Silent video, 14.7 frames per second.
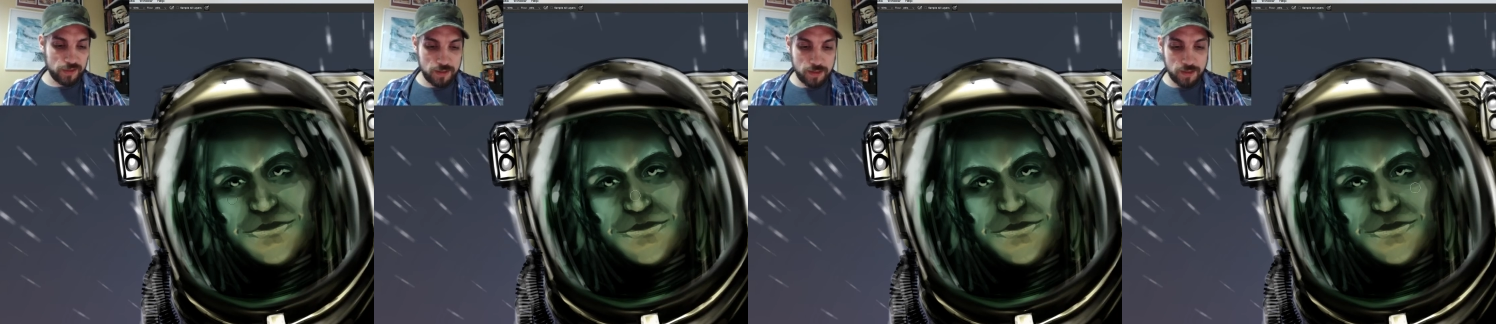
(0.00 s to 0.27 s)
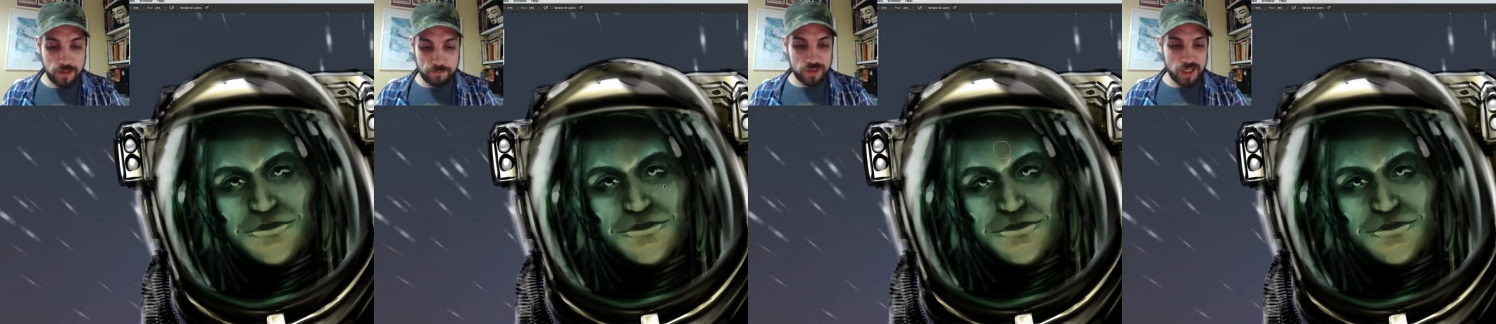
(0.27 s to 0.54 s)

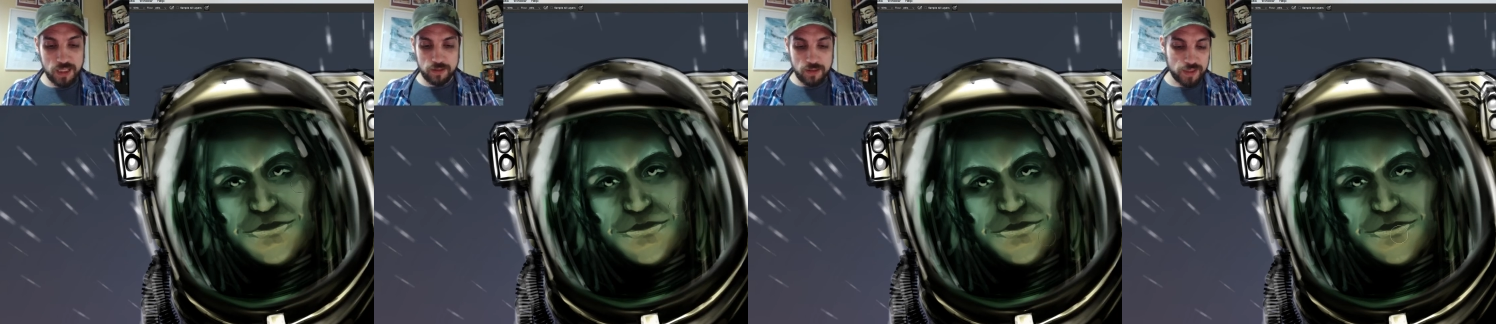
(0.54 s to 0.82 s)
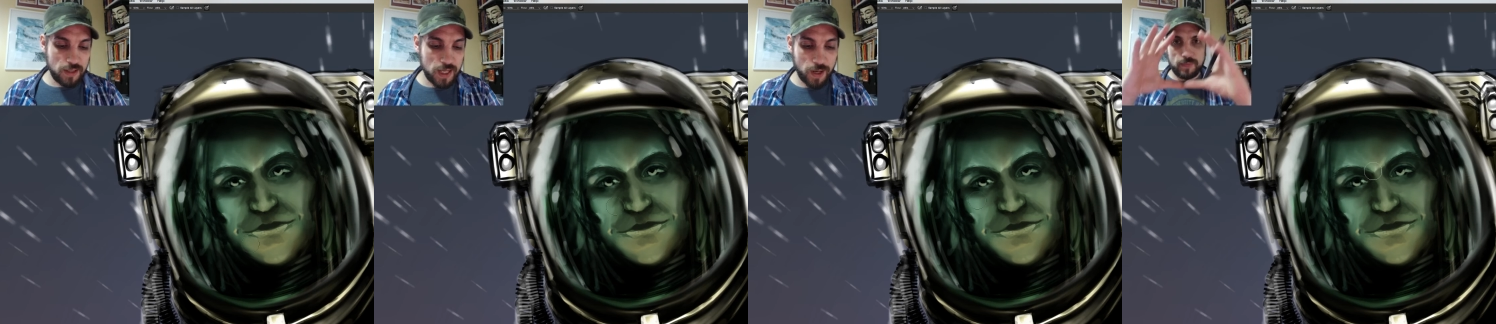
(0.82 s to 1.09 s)
Speaker 1: I could
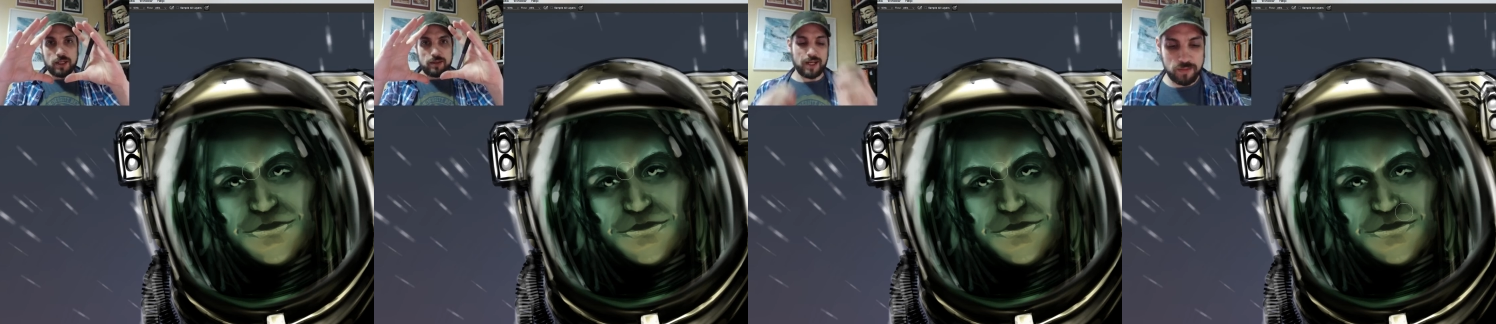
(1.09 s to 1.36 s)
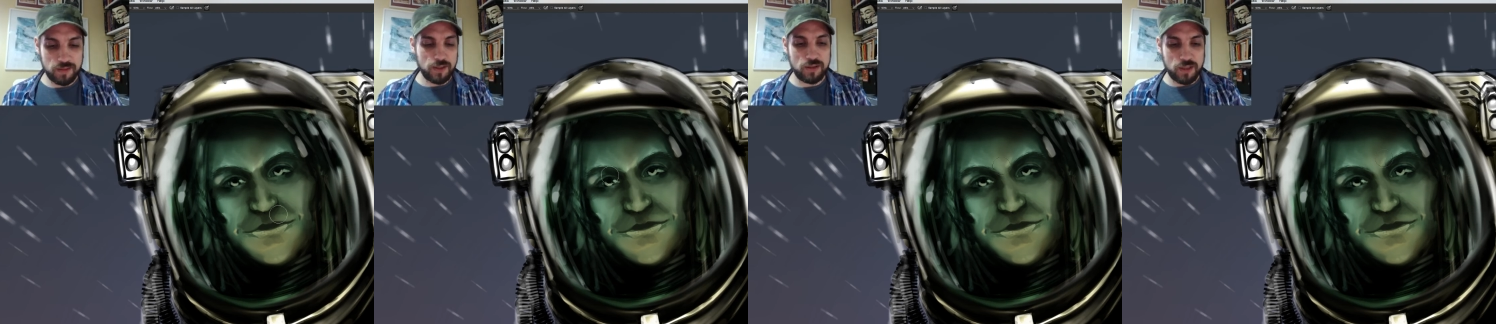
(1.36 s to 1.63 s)
use the
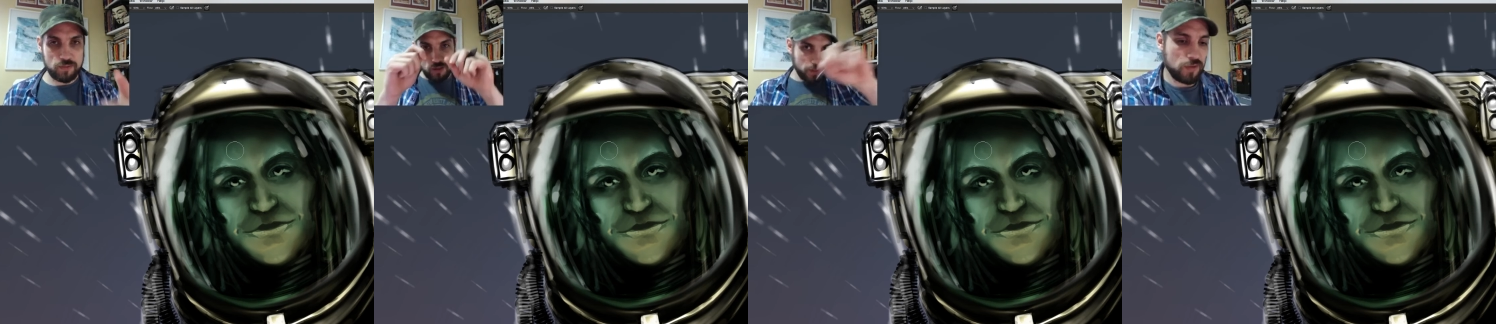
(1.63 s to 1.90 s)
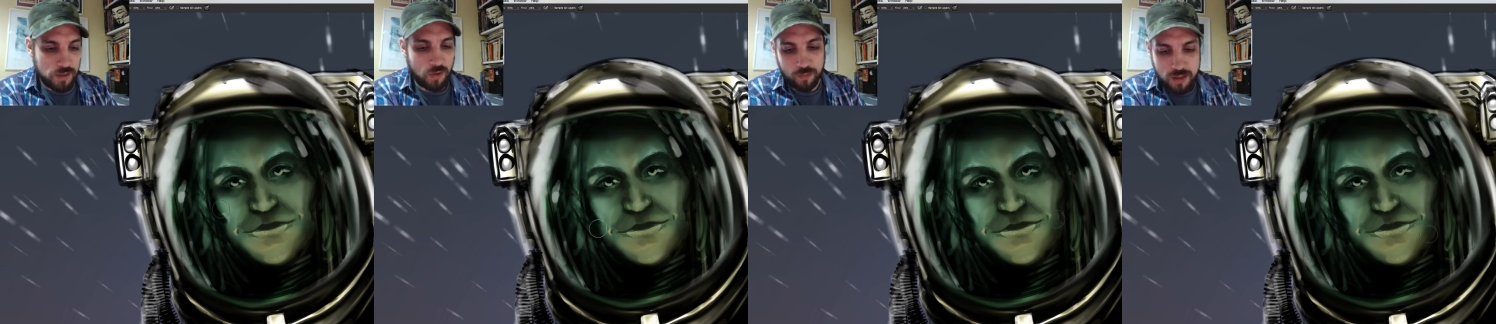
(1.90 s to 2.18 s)
content
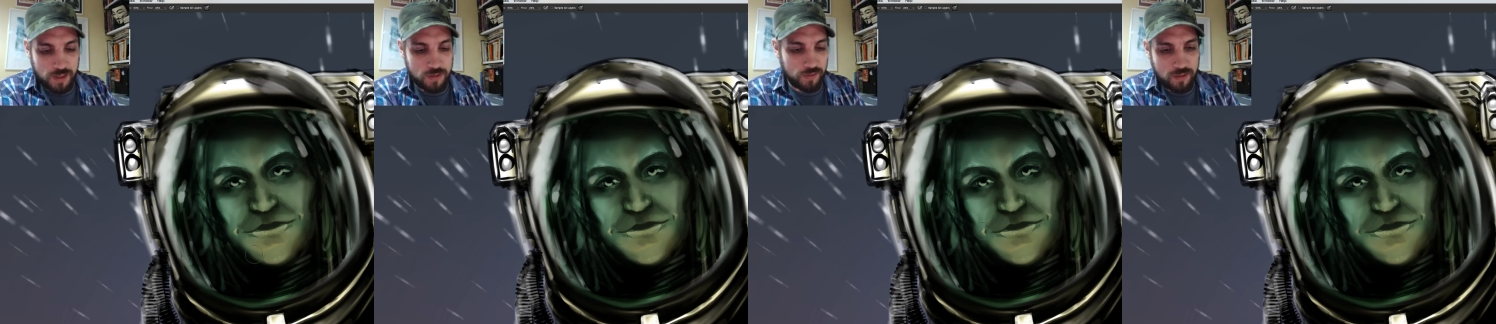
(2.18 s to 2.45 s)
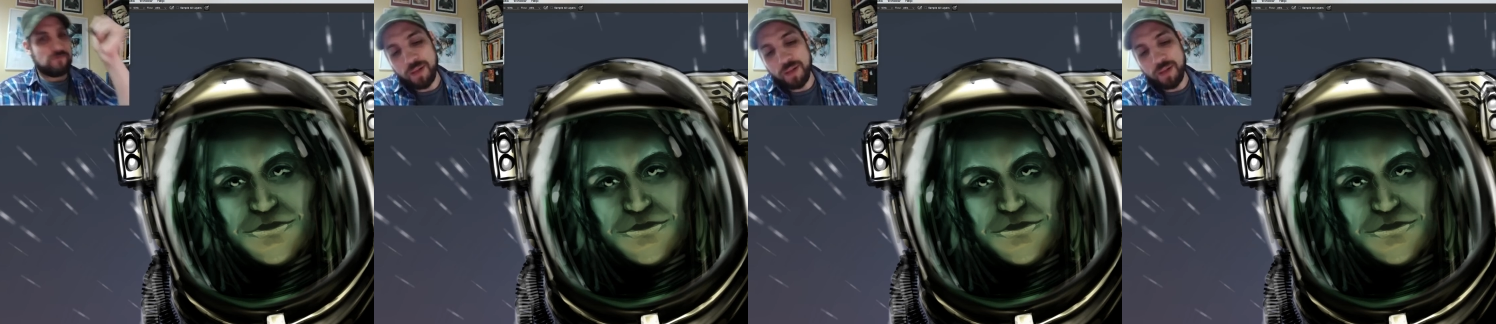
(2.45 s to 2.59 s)
aware,